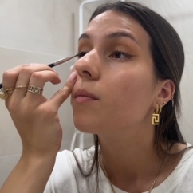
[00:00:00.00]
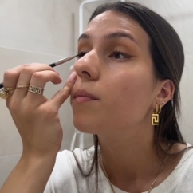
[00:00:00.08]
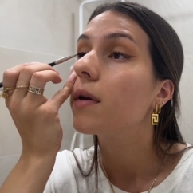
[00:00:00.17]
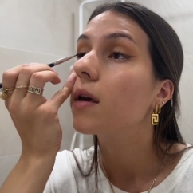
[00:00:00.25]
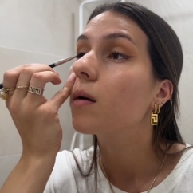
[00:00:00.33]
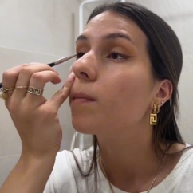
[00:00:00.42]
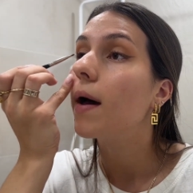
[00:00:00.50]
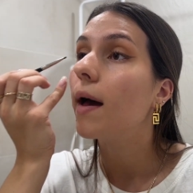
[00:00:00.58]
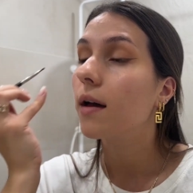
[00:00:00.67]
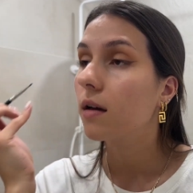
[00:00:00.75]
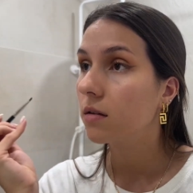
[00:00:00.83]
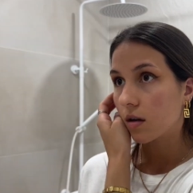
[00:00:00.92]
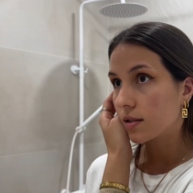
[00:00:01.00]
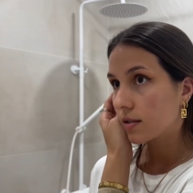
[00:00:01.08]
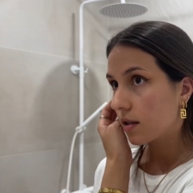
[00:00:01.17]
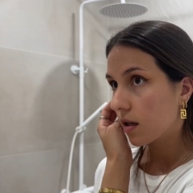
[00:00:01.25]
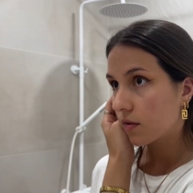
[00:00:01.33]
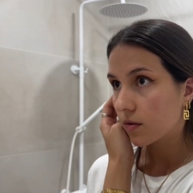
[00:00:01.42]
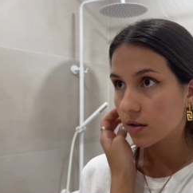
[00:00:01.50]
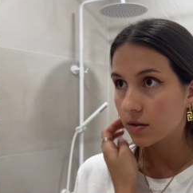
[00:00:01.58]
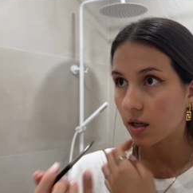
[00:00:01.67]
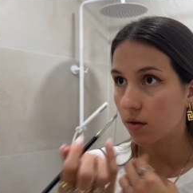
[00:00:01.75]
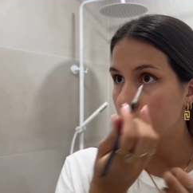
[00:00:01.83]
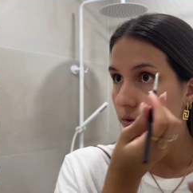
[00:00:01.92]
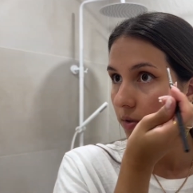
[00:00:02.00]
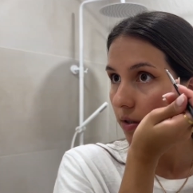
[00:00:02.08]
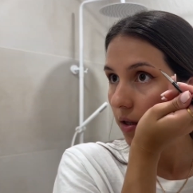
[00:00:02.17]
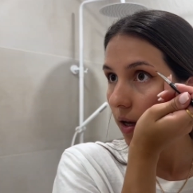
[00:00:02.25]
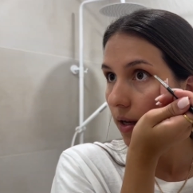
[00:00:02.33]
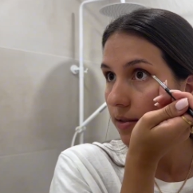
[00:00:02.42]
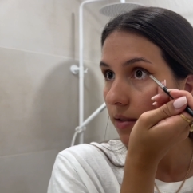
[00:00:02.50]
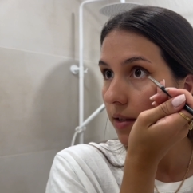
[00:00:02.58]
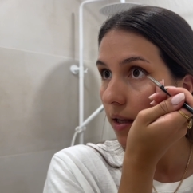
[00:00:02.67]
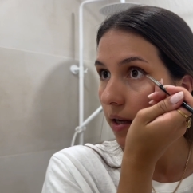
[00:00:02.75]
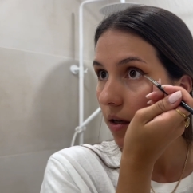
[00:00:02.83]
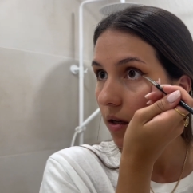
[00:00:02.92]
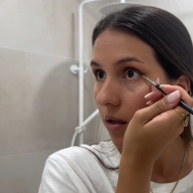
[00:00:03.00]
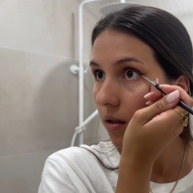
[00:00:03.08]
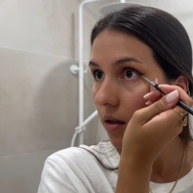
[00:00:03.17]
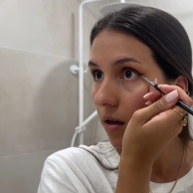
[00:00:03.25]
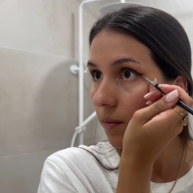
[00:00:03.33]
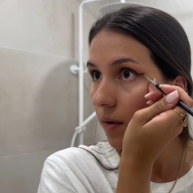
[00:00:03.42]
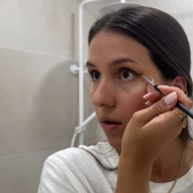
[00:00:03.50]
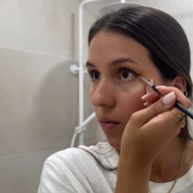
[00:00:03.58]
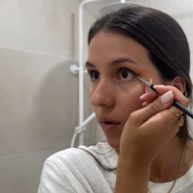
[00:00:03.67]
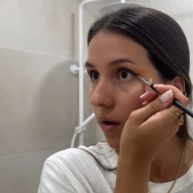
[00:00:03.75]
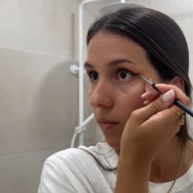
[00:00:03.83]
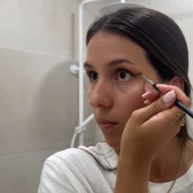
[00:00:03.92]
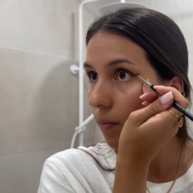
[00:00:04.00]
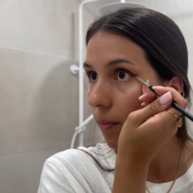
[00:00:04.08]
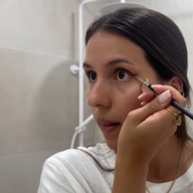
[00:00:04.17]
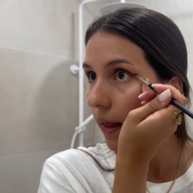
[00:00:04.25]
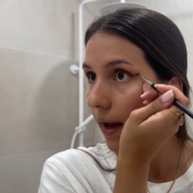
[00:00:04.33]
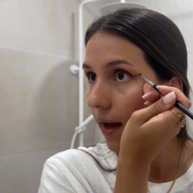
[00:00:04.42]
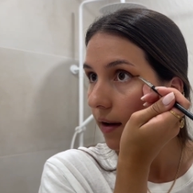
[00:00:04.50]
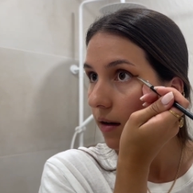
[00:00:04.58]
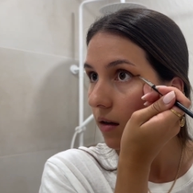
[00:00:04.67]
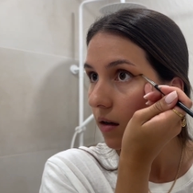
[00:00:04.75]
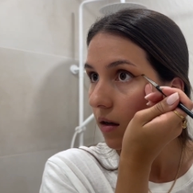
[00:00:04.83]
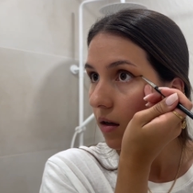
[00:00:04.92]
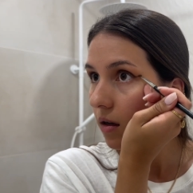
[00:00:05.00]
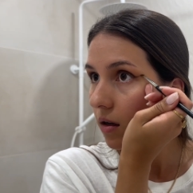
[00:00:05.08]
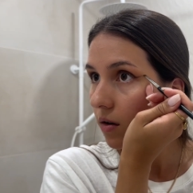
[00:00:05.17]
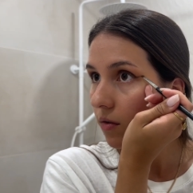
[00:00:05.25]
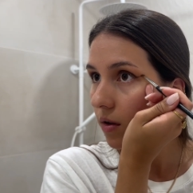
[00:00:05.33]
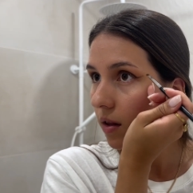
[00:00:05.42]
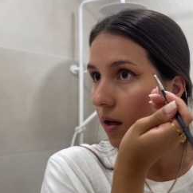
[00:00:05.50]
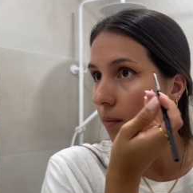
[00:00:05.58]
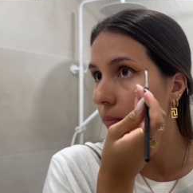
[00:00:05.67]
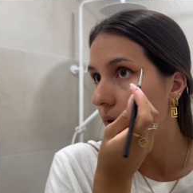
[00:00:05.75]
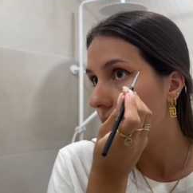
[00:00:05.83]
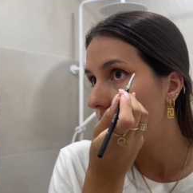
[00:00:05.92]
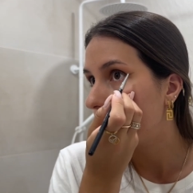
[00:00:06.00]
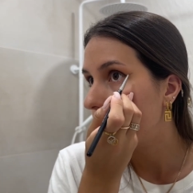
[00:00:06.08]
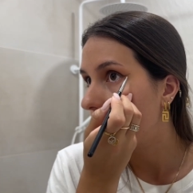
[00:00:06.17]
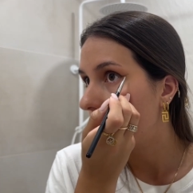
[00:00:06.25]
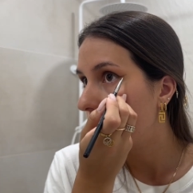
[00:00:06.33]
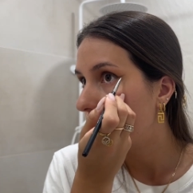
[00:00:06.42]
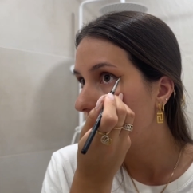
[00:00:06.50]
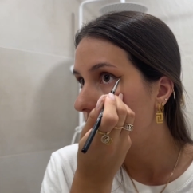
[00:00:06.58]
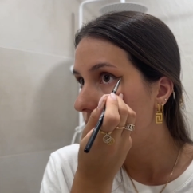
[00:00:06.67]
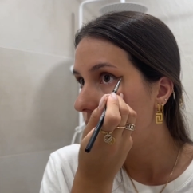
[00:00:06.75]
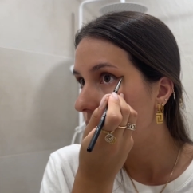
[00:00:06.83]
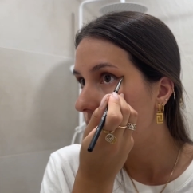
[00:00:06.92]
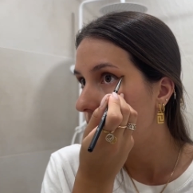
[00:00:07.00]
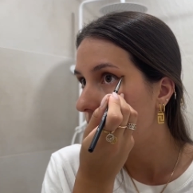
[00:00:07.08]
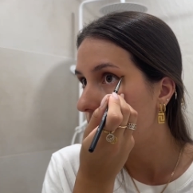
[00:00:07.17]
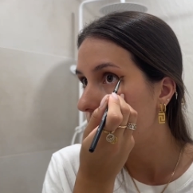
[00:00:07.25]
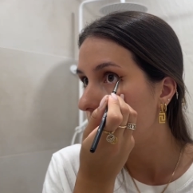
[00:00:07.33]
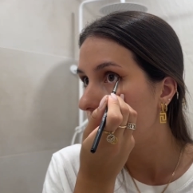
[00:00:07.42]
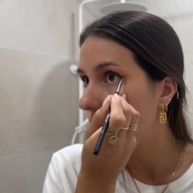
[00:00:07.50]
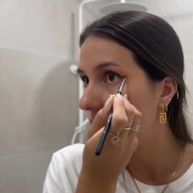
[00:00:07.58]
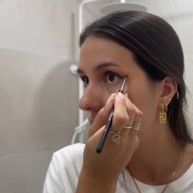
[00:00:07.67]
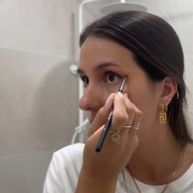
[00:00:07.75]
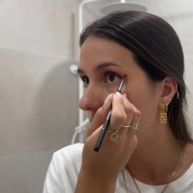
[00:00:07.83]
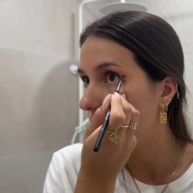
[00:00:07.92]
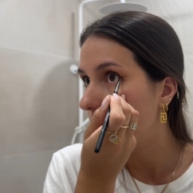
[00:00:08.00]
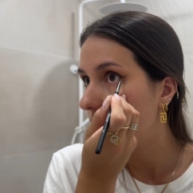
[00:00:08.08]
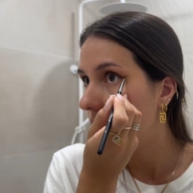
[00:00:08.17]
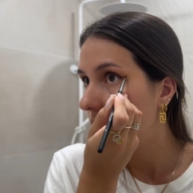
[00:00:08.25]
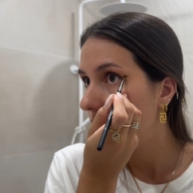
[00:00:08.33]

pink bag honestly at first I was really hesitating that I'm gonna wear black for like a birthday celebration and also it's like